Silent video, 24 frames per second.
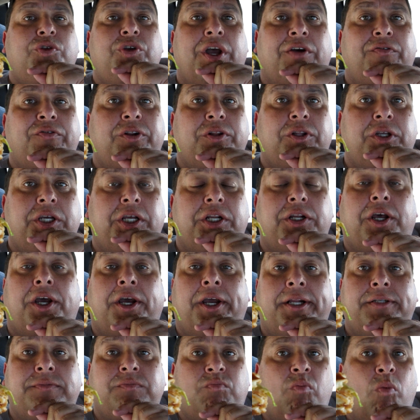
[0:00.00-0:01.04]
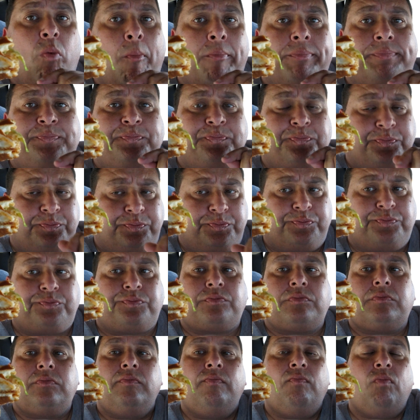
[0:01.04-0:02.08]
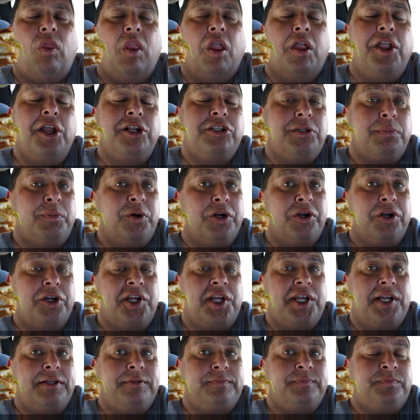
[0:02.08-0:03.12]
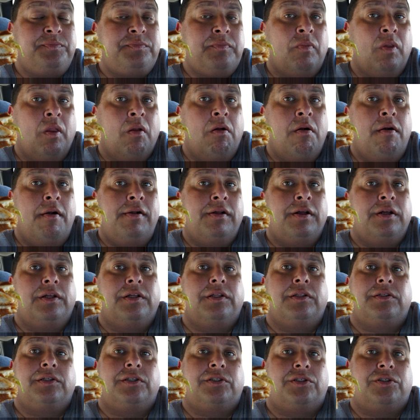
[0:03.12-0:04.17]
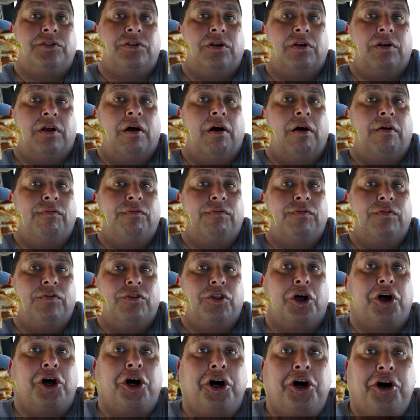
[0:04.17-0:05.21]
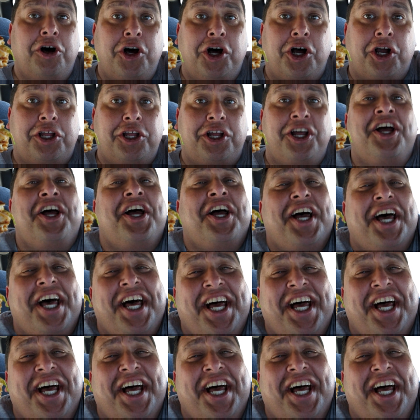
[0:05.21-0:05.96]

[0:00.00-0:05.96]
Definitely a nine. Get to Burger King. This is off the hook.